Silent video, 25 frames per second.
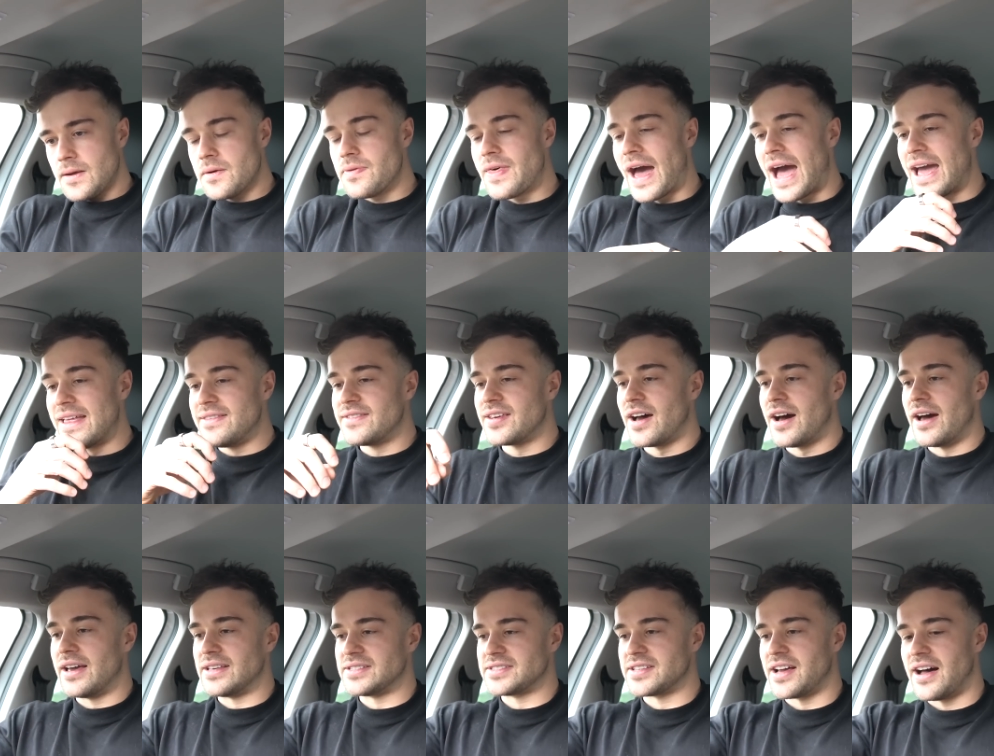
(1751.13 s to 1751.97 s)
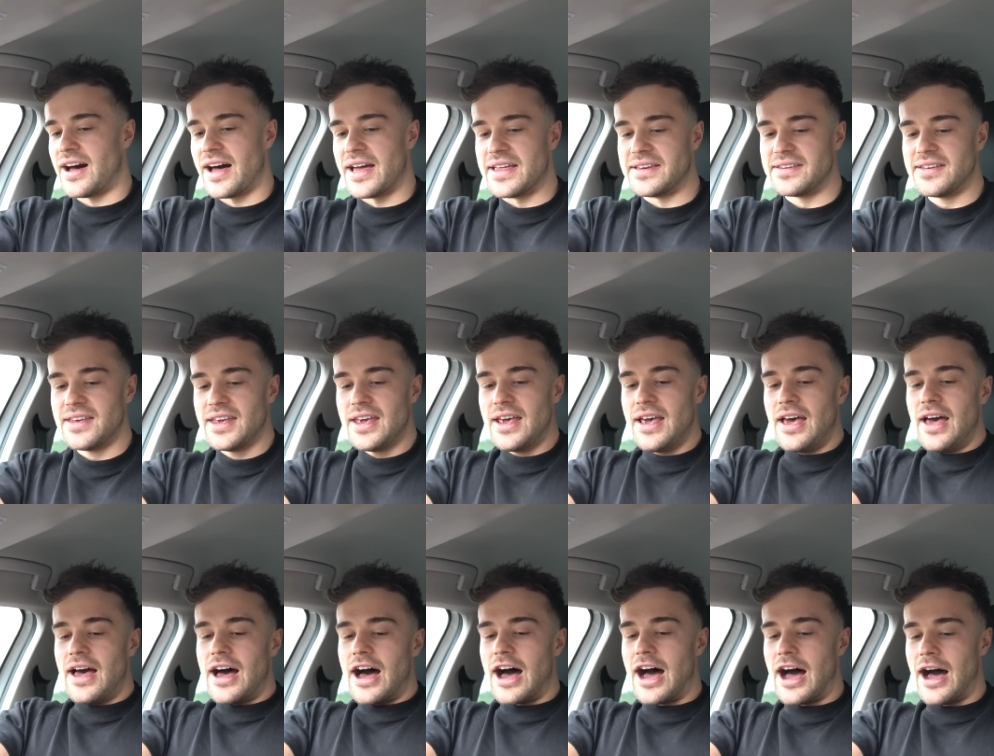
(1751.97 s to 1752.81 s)
that entire side.
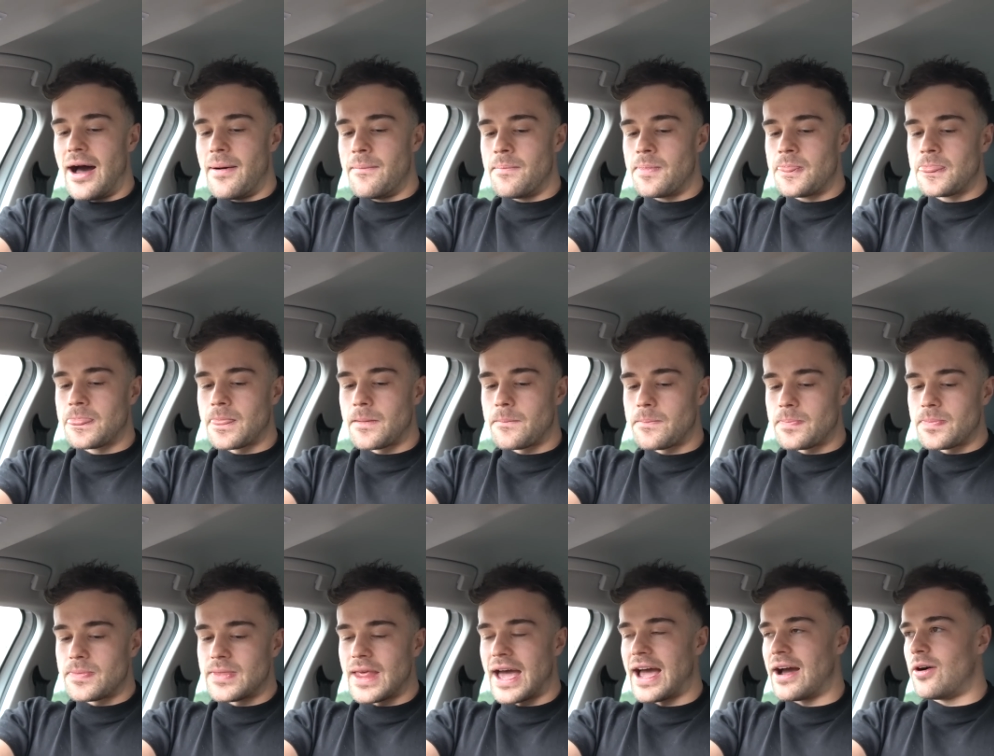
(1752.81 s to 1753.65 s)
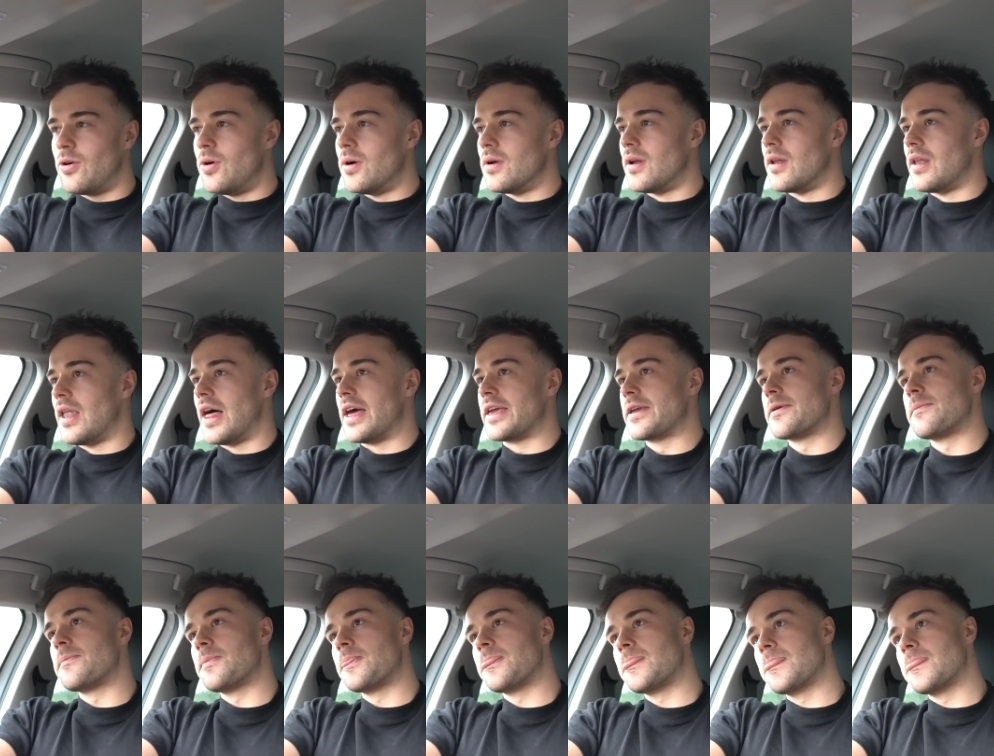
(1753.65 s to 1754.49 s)
Um, now like,